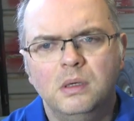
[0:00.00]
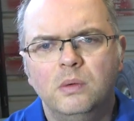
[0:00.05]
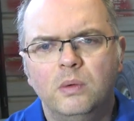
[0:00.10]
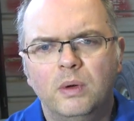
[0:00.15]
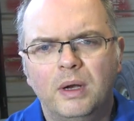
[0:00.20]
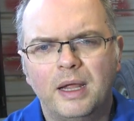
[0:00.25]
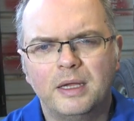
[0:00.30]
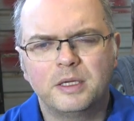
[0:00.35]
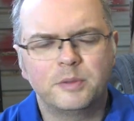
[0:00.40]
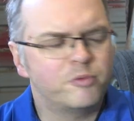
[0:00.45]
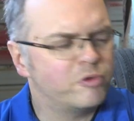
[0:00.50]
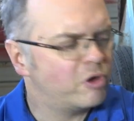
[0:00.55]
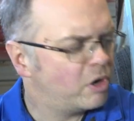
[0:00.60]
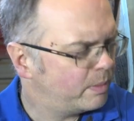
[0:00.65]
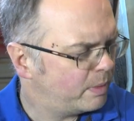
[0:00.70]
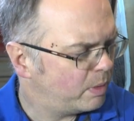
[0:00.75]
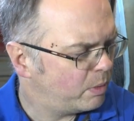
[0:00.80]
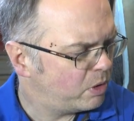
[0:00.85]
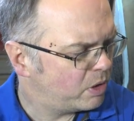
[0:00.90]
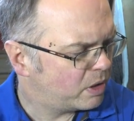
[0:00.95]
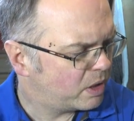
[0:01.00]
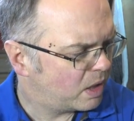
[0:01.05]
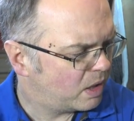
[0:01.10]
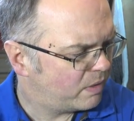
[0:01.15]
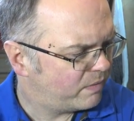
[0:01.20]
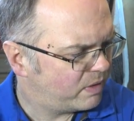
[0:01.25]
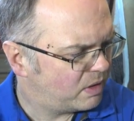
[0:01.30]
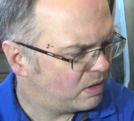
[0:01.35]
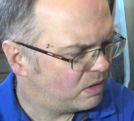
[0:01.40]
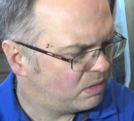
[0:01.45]
Will etch primer work
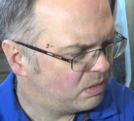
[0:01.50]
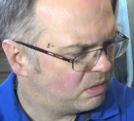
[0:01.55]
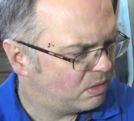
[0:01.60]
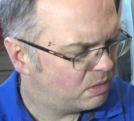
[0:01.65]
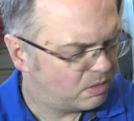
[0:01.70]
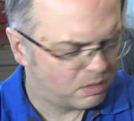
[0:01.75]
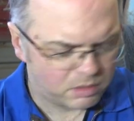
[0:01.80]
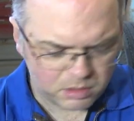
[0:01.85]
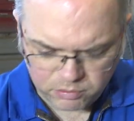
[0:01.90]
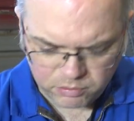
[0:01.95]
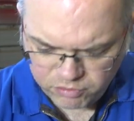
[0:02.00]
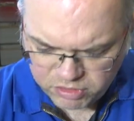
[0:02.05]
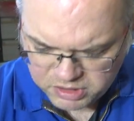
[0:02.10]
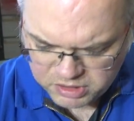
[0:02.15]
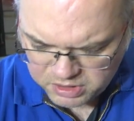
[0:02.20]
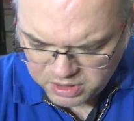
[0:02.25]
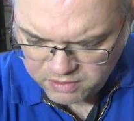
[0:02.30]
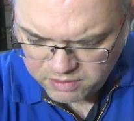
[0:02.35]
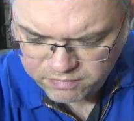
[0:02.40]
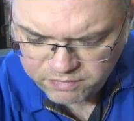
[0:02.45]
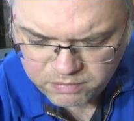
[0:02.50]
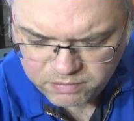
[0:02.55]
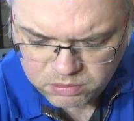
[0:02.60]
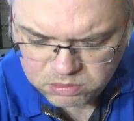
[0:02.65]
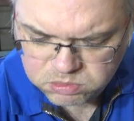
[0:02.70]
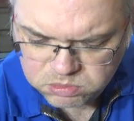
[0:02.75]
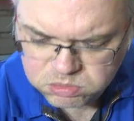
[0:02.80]
over the rust stuff?